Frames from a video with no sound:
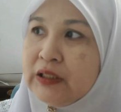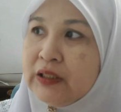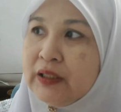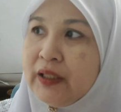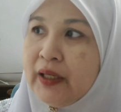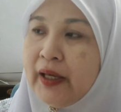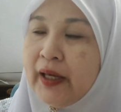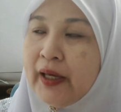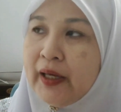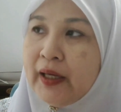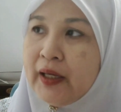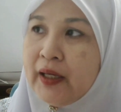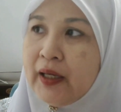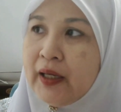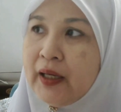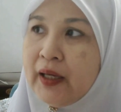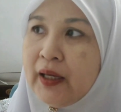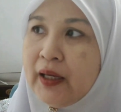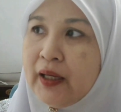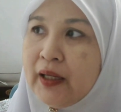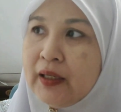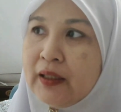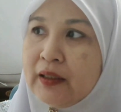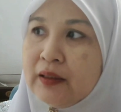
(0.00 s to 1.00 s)

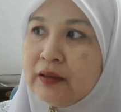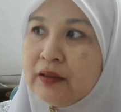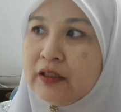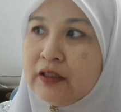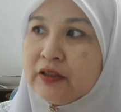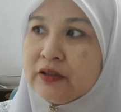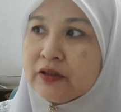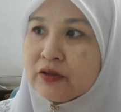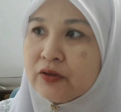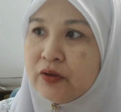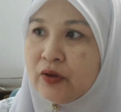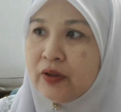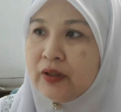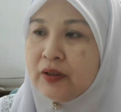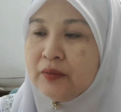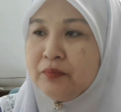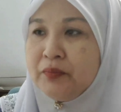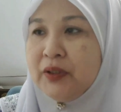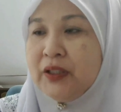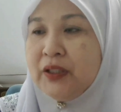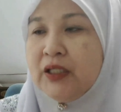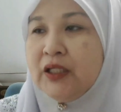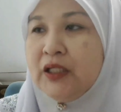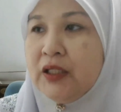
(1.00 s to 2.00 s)
And it's going to
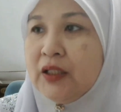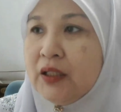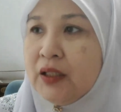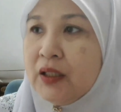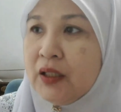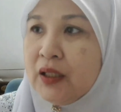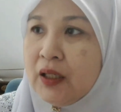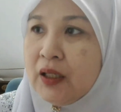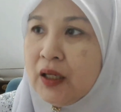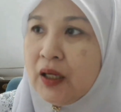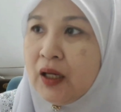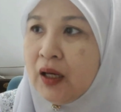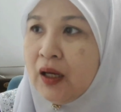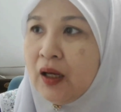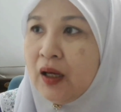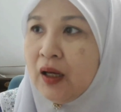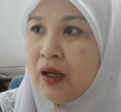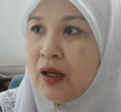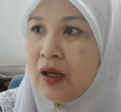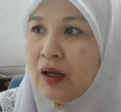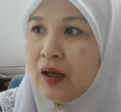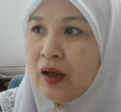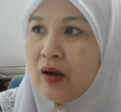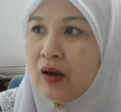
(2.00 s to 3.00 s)
be
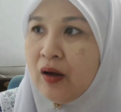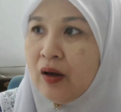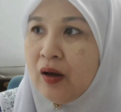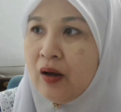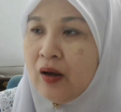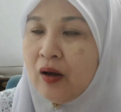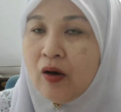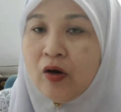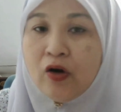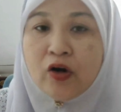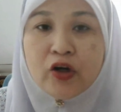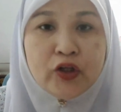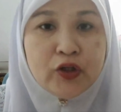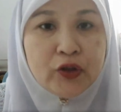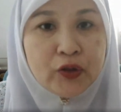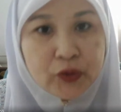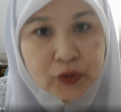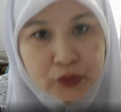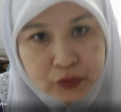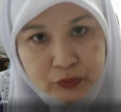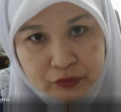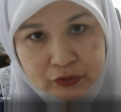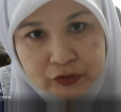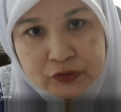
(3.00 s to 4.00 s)
on
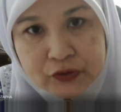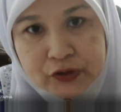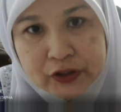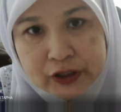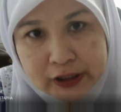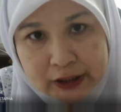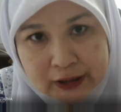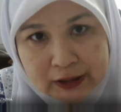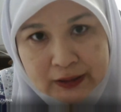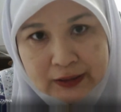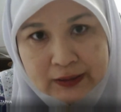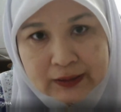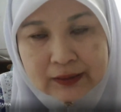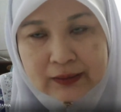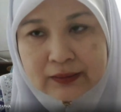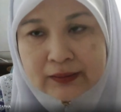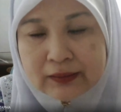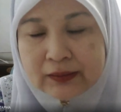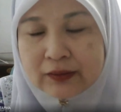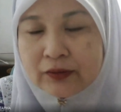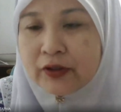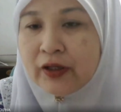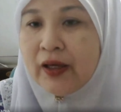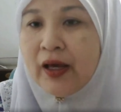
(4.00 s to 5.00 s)
U Future.
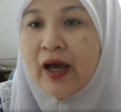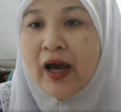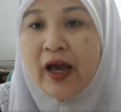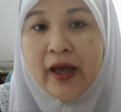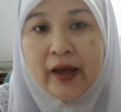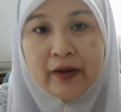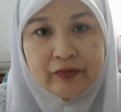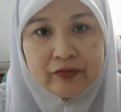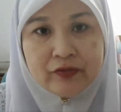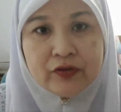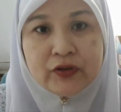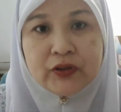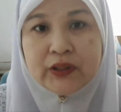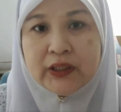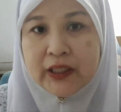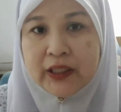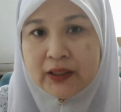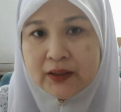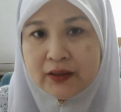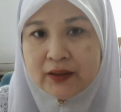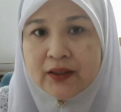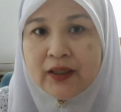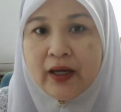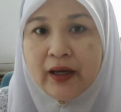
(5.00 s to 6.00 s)
Okay, I have
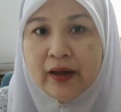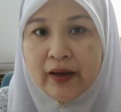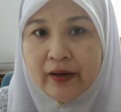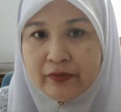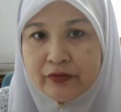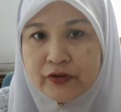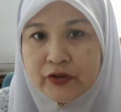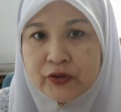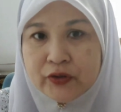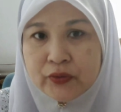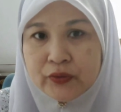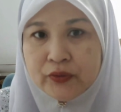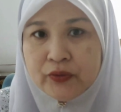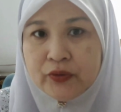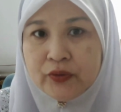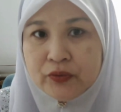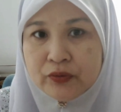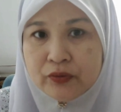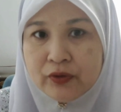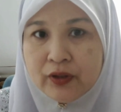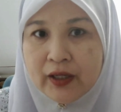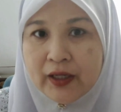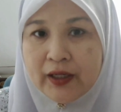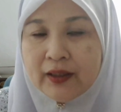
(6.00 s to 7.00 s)
shown
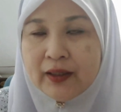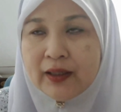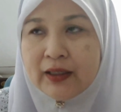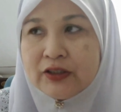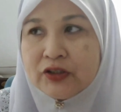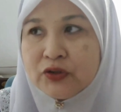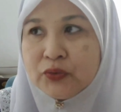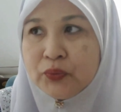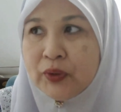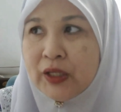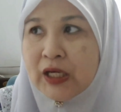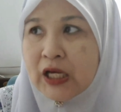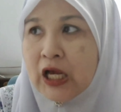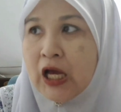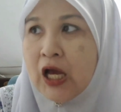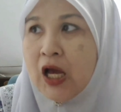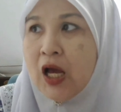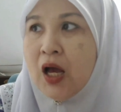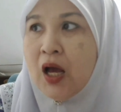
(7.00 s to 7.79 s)
you right last week.